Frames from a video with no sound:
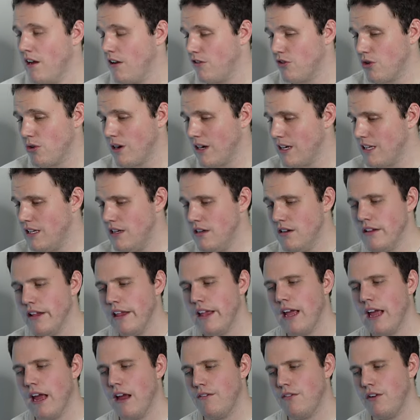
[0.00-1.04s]
So I
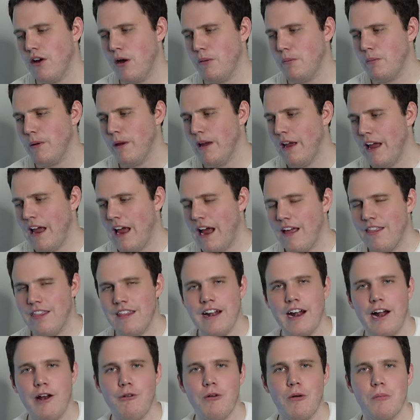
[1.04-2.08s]
nearly gave up, and
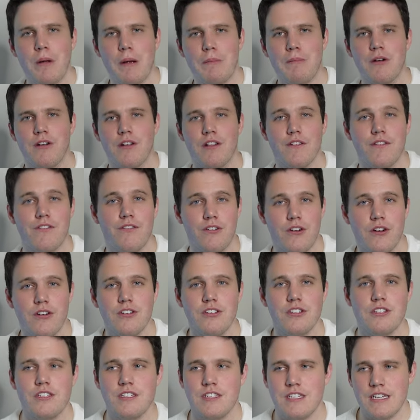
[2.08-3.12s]
then I remembered the
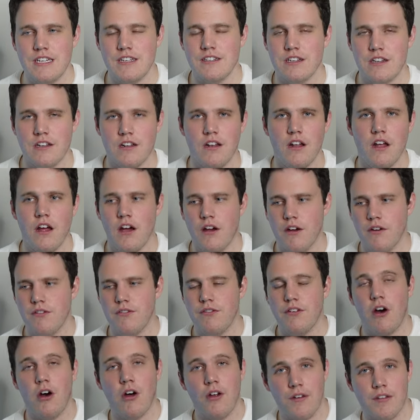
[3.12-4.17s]
first season
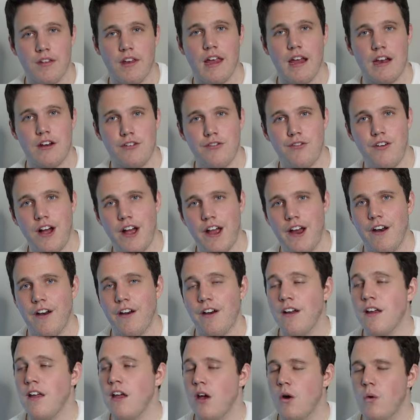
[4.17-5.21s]
of Halt and Catch
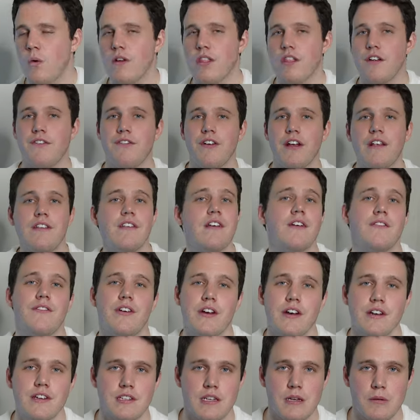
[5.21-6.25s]
Fire, where they're facing a
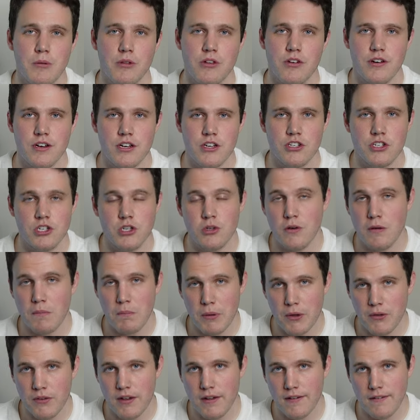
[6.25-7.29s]
very similar issue in
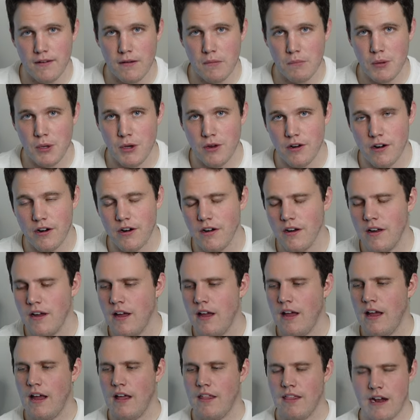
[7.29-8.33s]
building a computer.
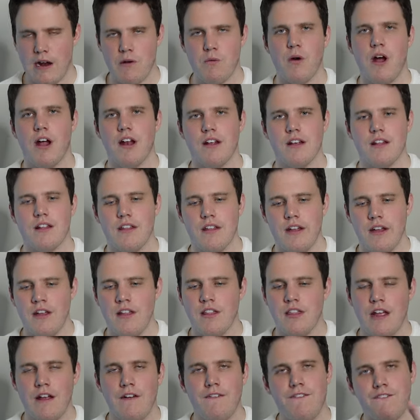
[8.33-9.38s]
And
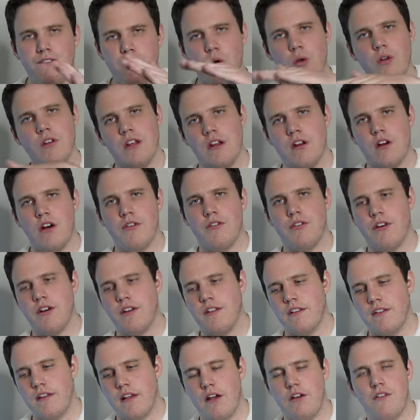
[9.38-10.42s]
ironically, they fold it over
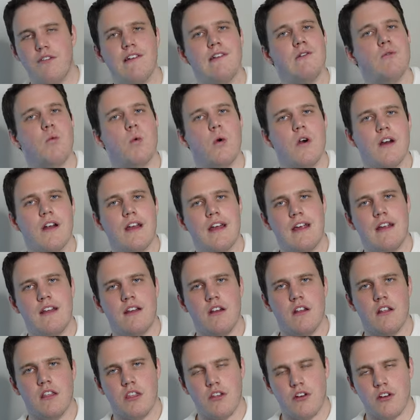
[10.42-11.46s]
itself and work
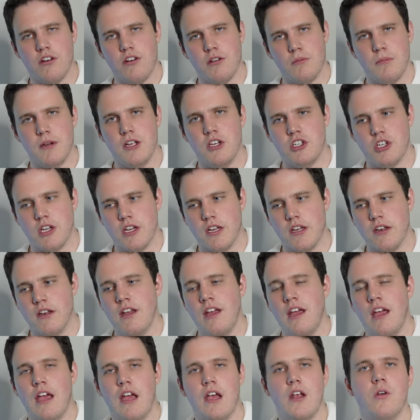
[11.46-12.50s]
in a third dimension
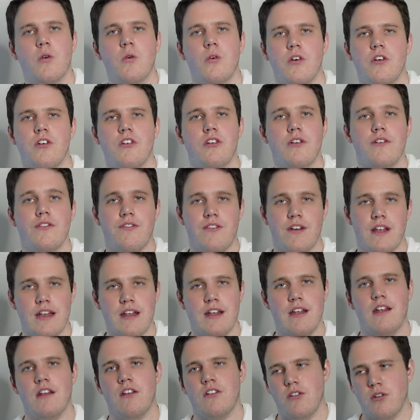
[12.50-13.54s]
in order to fit
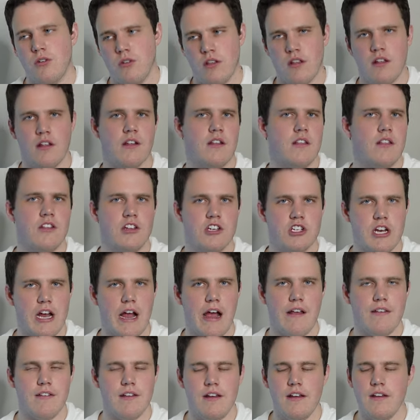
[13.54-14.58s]
it into the, the
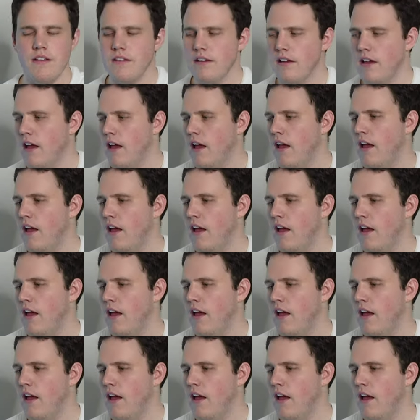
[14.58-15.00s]
chassis.